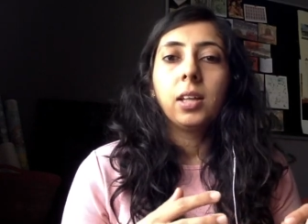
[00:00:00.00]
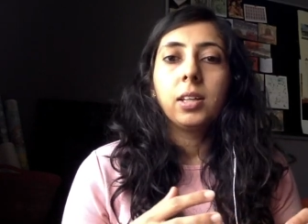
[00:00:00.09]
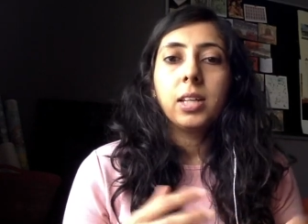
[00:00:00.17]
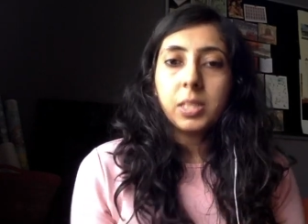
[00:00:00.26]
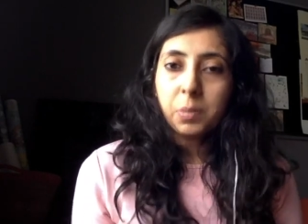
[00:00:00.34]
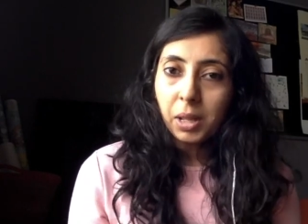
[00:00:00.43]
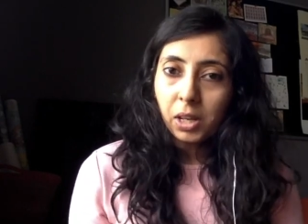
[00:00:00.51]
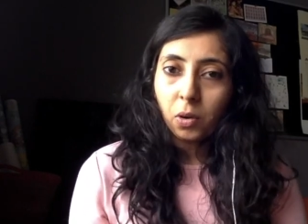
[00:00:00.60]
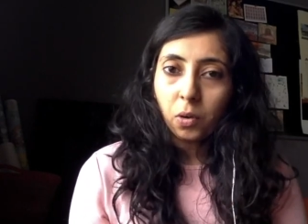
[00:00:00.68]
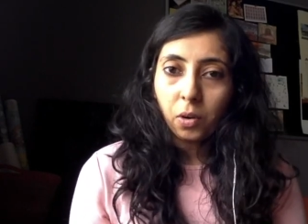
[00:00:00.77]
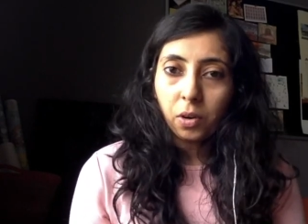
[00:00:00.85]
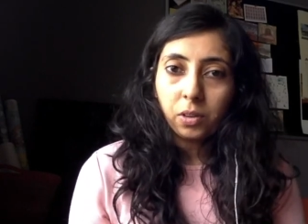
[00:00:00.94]
Doesn't mean you're
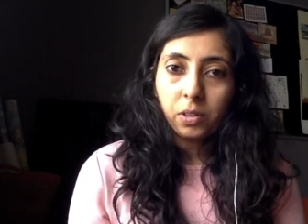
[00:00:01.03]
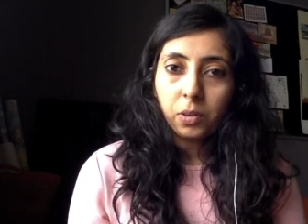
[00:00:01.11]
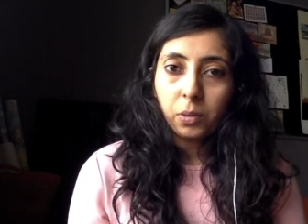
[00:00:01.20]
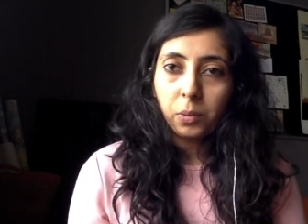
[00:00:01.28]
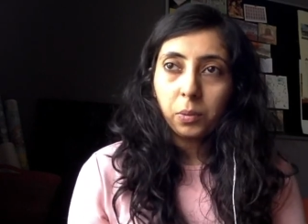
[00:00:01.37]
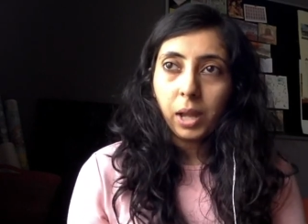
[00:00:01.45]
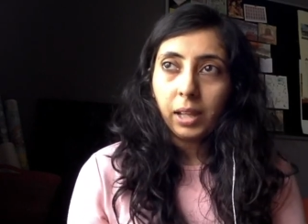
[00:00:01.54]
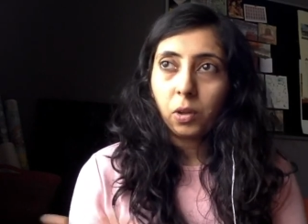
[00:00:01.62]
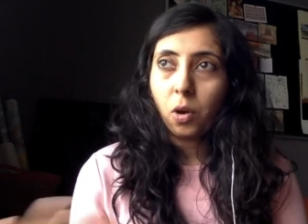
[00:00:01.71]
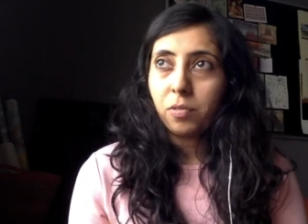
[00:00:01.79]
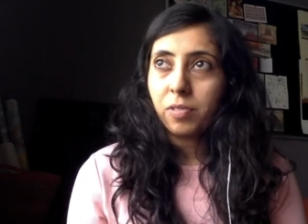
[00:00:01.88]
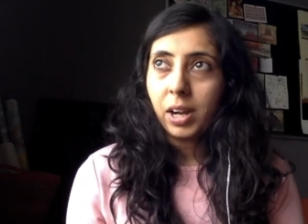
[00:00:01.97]
going to like
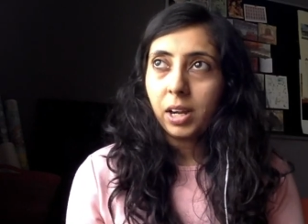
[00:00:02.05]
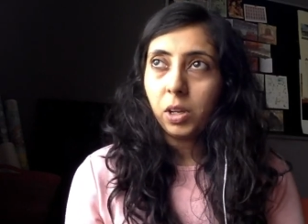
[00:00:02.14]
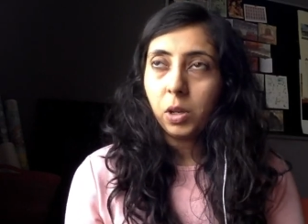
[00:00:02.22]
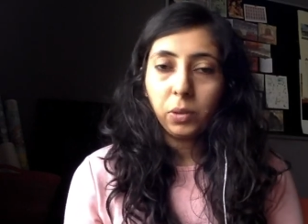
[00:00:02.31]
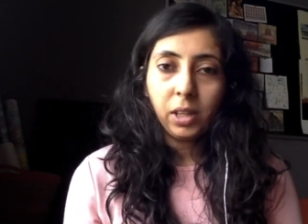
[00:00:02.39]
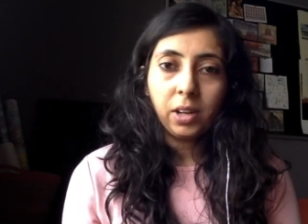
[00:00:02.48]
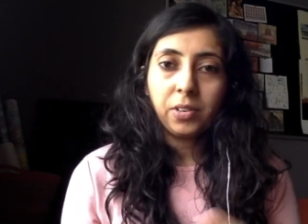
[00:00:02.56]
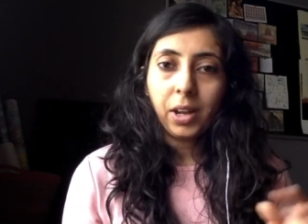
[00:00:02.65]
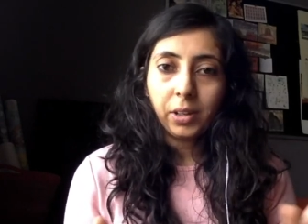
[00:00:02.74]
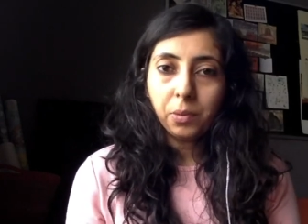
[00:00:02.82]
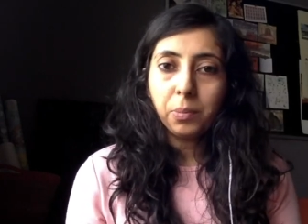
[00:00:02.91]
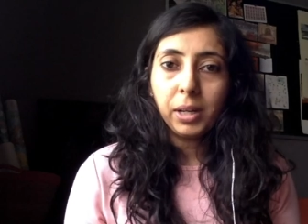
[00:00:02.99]
not find a new thing
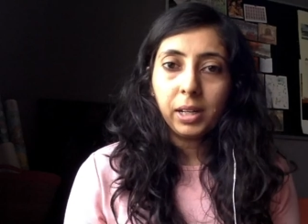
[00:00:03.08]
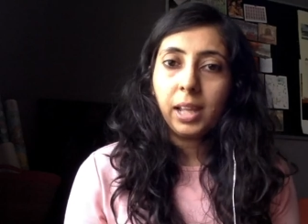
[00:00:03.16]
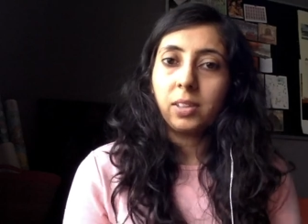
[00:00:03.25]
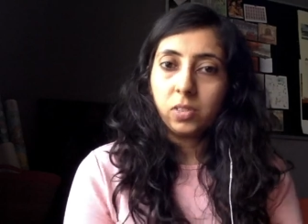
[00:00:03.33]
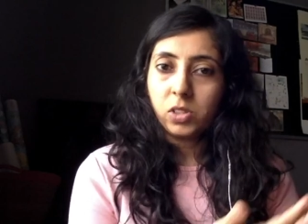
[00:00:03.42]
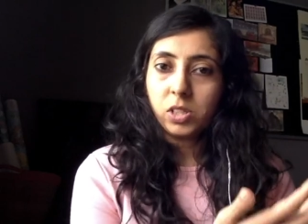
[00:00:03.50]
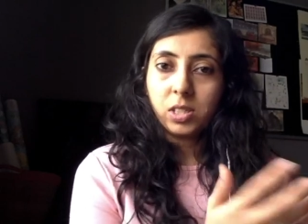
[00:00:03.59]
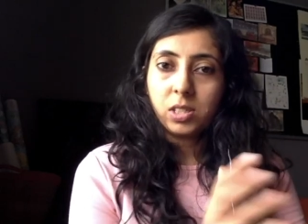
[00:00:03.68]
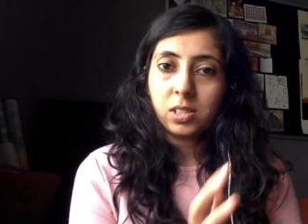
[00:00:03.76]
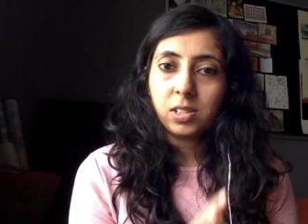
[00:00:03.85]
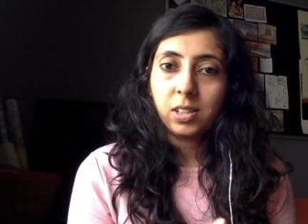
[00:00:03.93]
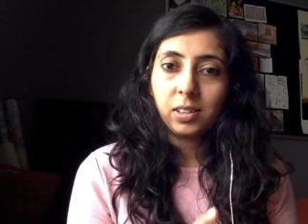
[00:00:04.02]
attractive, but like
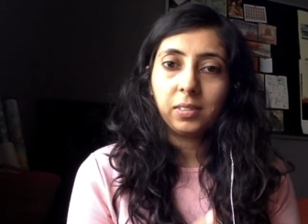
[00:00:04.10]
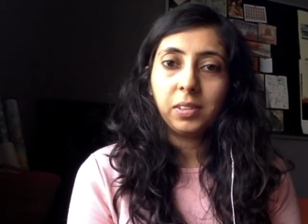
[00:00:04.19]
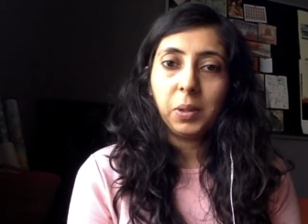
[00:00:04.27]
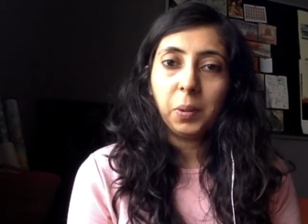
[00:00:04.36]
just, you